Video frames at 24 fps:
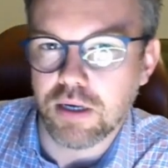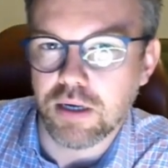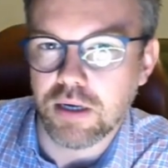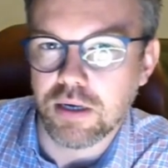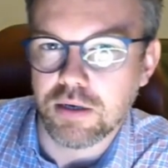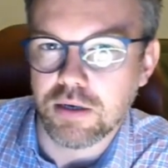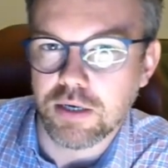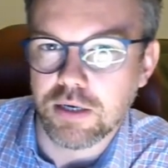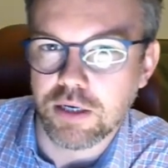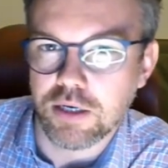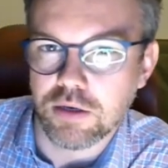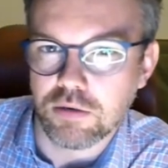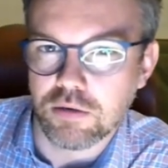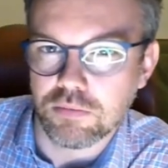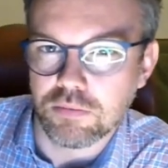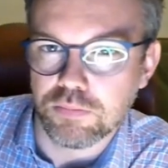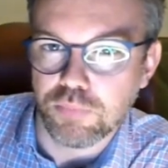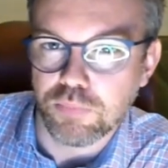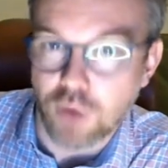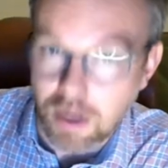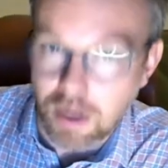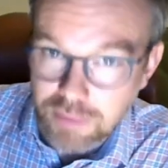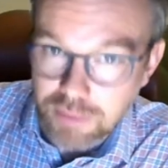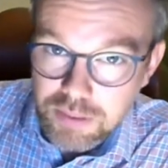uh, you know
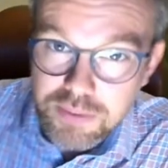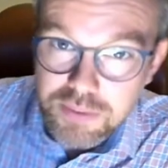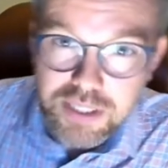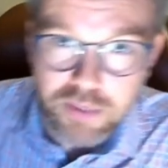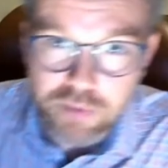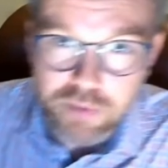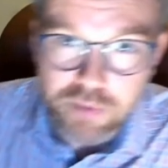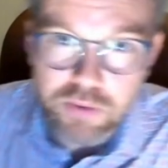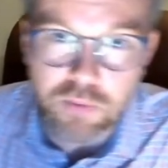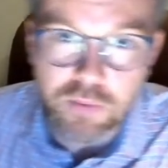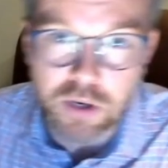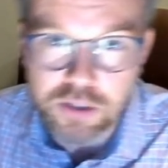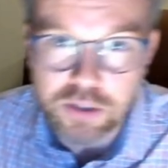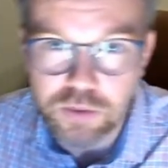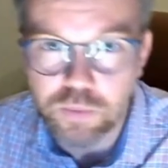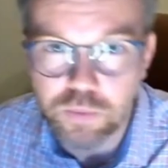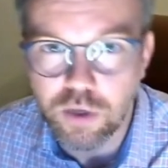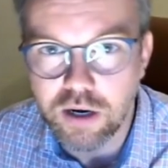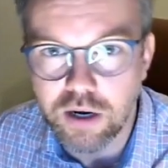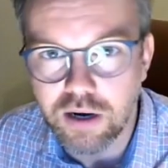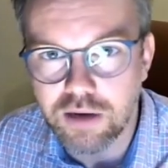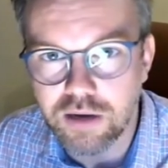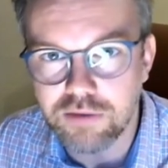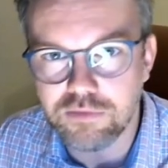problems that we want to
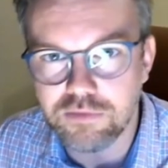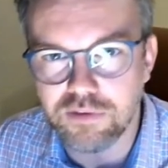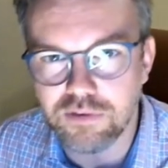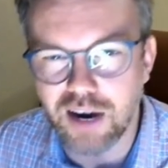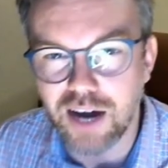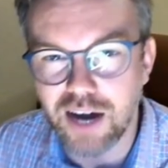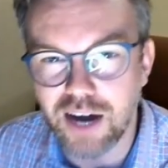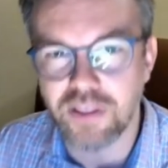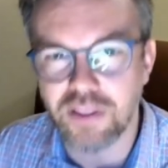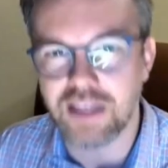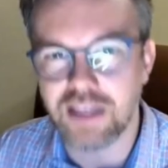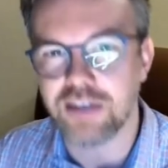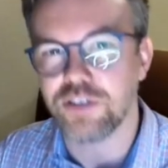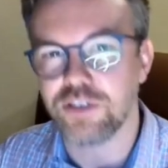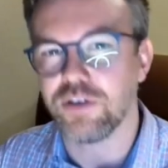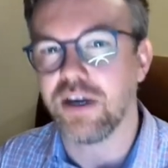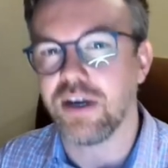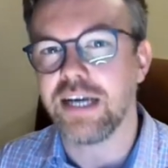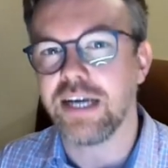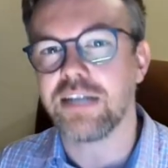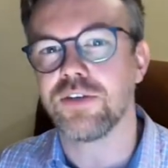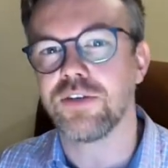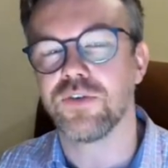work on rather than trying